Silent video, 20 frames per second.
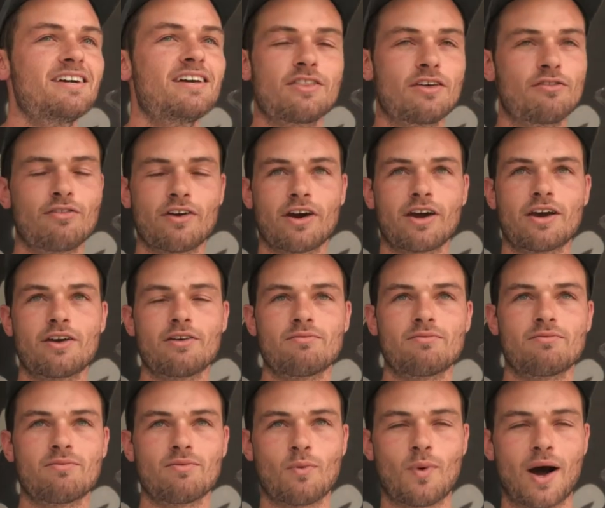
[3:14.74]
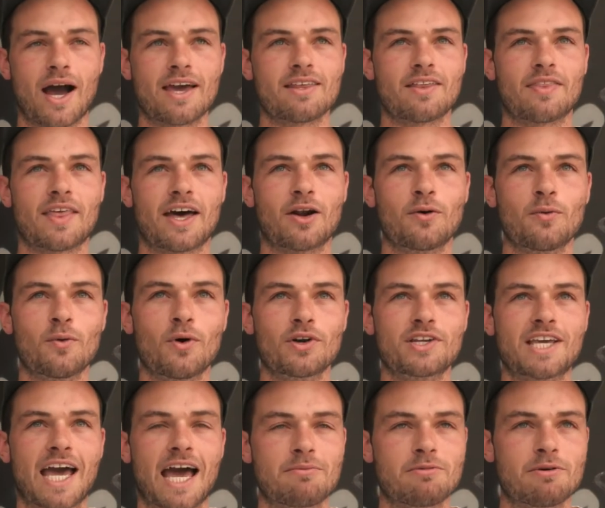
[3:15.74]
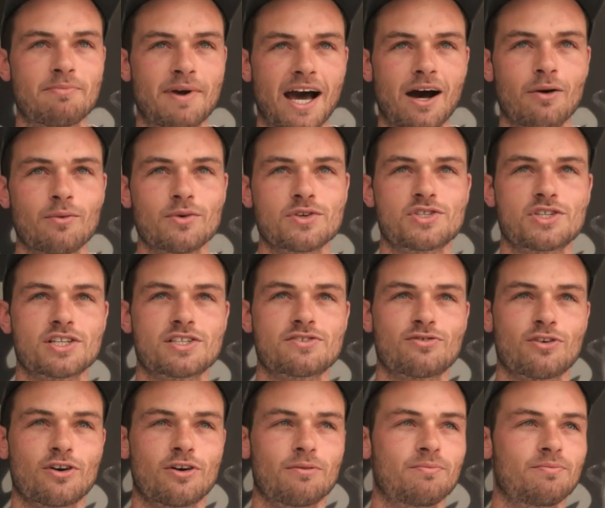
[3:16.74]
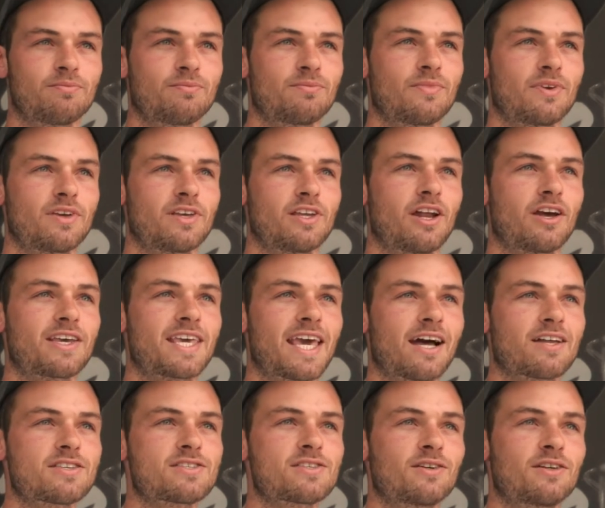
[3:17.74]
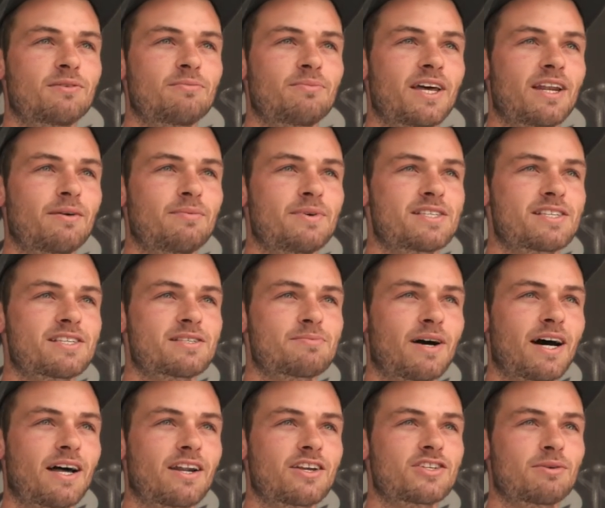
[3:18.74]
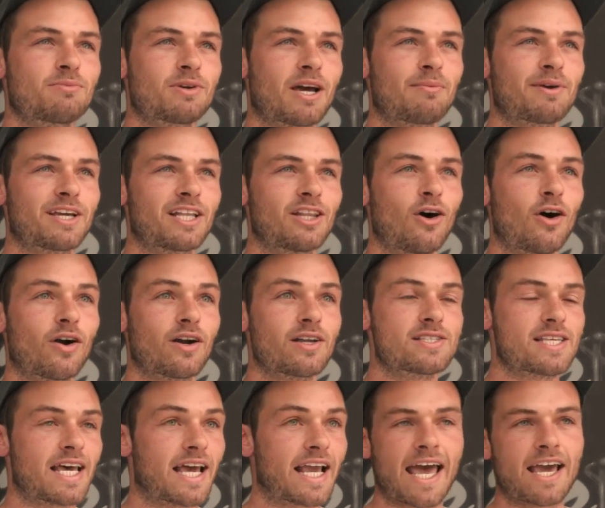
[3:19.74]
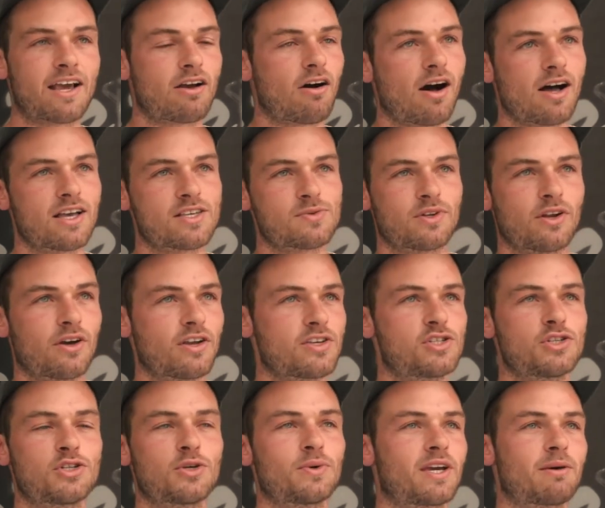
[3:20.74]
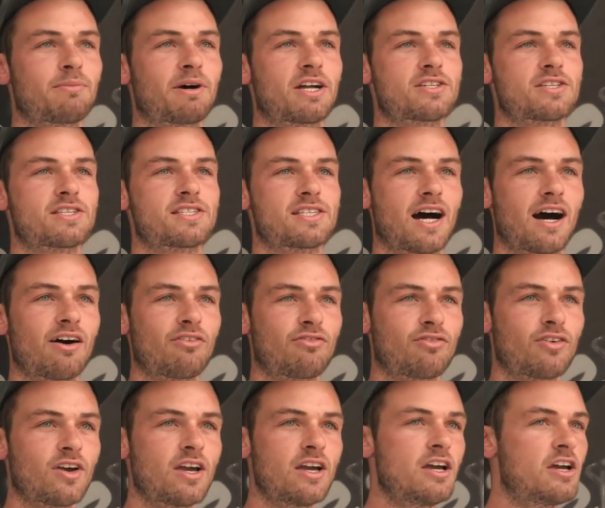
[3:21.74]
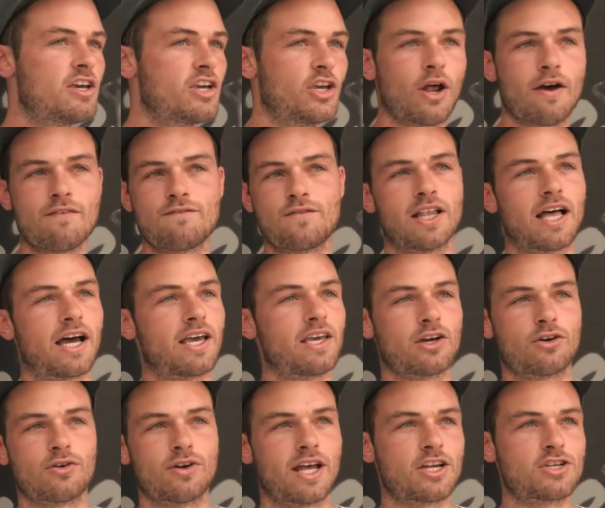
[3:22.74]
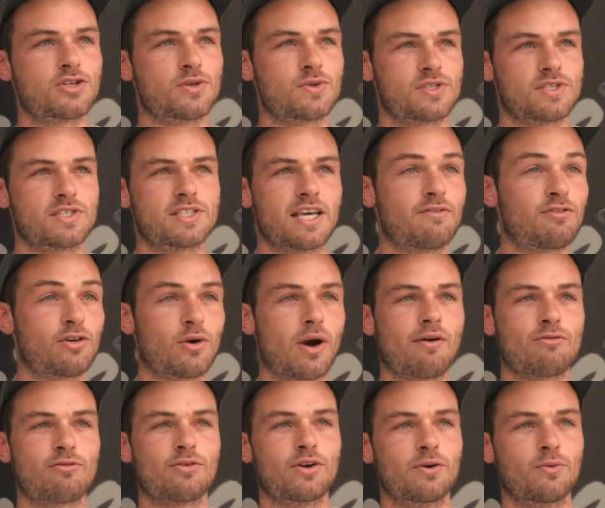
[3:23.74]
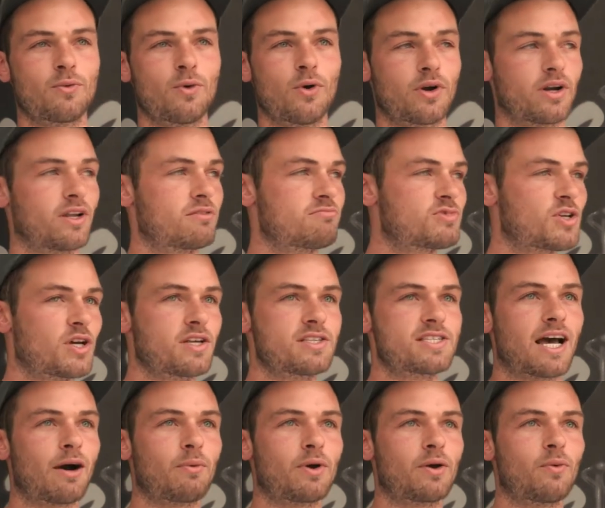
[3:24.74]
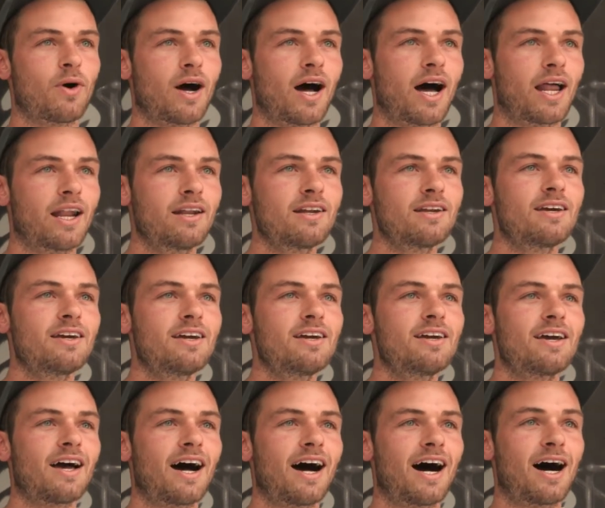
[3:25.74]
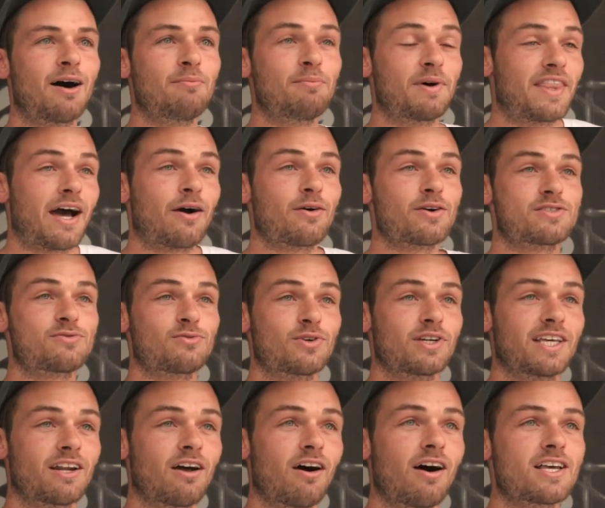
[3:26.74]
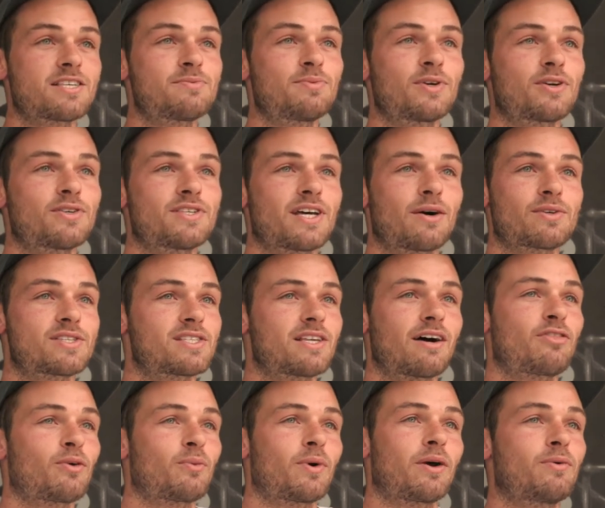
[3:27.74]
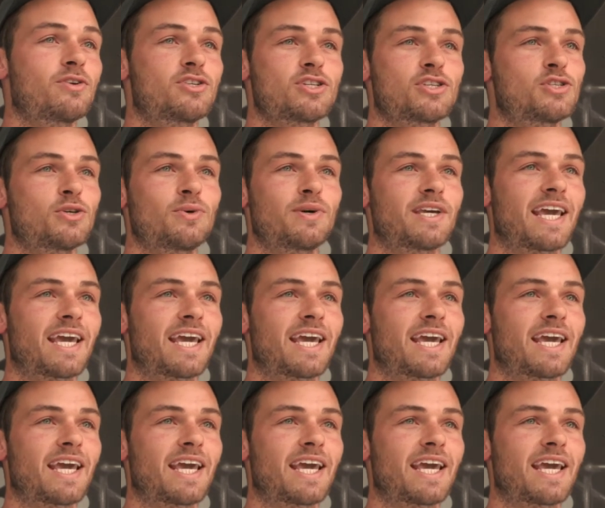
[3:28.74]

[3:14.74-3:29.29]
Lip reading: the very way that that award came about was just from, you know, council and Better Business Partnership coming along and saying, hey guys, we noticed you're doing a bunch of stuff, you know, fill out your credentials and see if you're up for an award. And it turns out we won. But that was really nice, because that was stuff that we were just doing